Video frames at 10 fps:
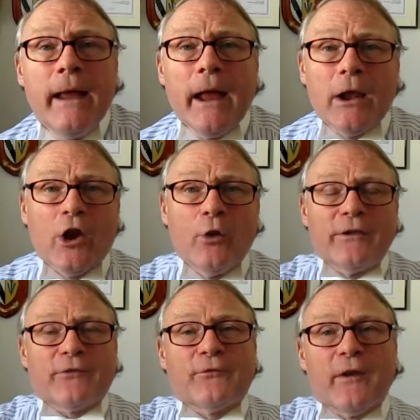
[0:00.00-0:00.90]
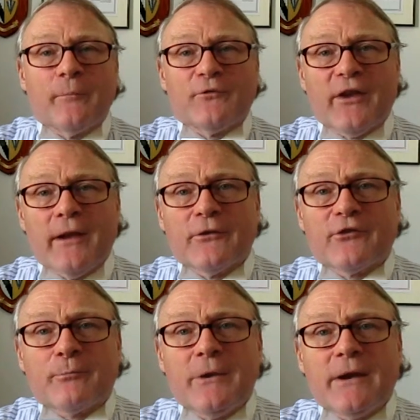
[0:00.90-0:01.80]
Hello, it's Philip Taylor
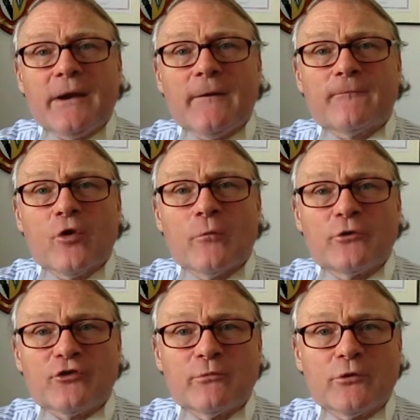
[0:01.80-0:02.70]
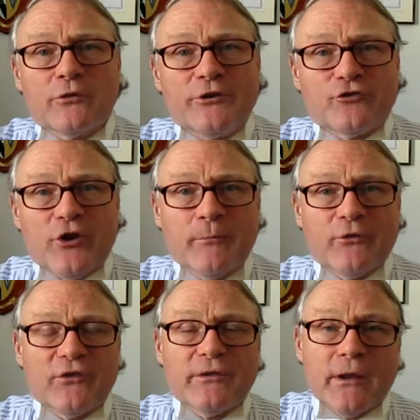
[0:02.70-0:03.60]
speaking from Richmond Green
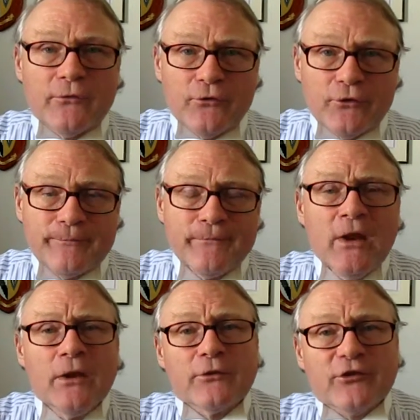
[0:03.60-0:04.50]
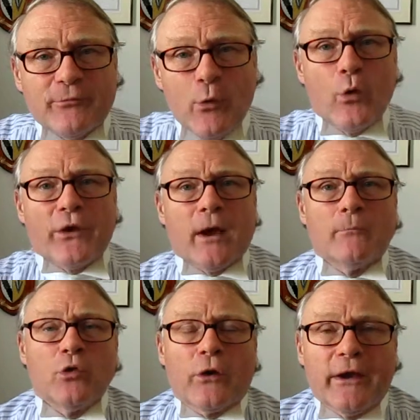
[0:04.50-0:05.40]
Chambers in London. This morning
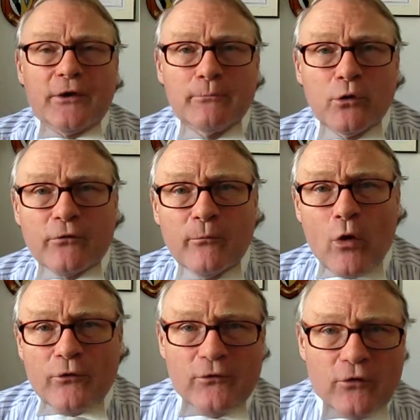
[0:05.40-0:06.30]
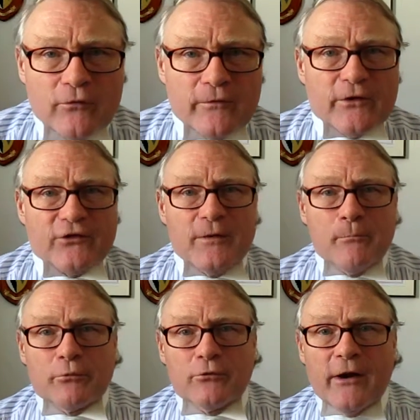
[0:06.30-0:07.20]
I'm looking at a book from Oxford University
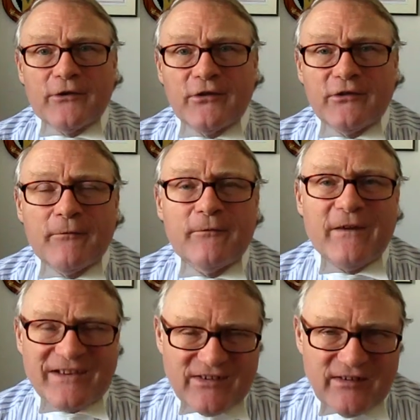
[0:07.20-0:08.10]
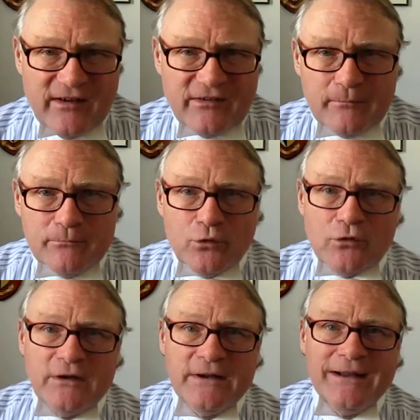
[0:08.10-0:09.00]
Press. It's a fascinating
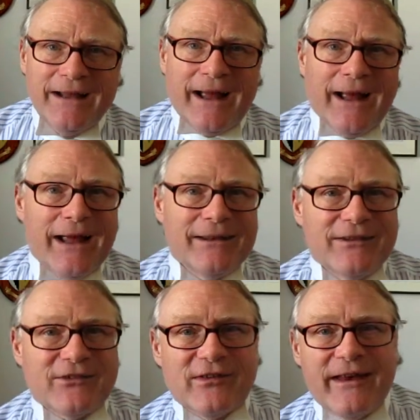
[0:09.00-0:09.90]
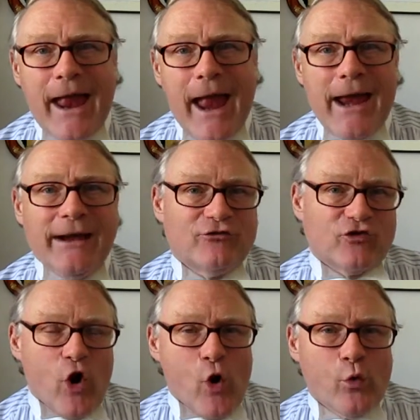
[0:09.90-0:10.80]
book, and it's the
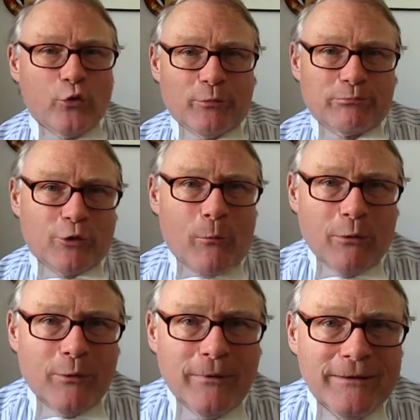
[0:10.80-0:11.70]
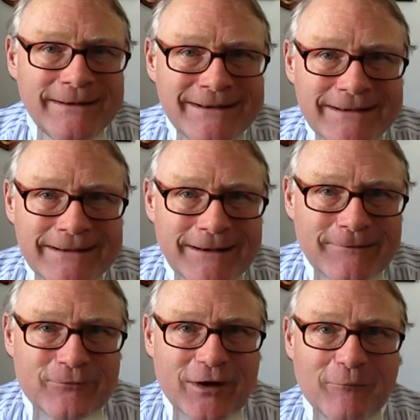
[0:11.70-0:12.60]
age-old problem
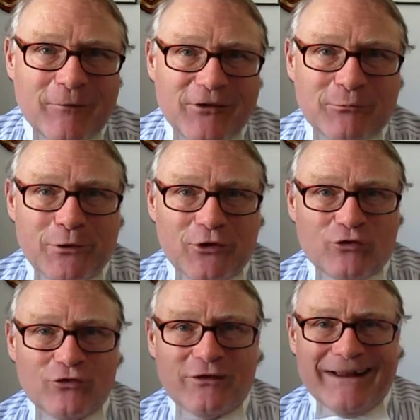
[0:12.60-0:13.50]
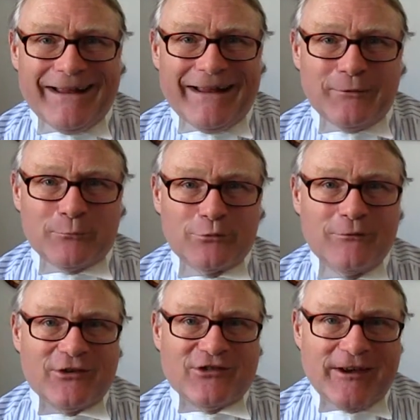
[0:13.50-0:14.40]
of freedom of expression and
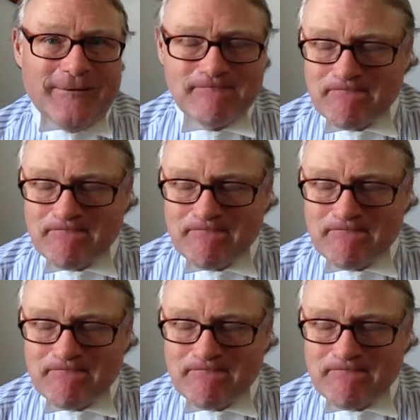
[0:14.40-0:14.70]
privacy.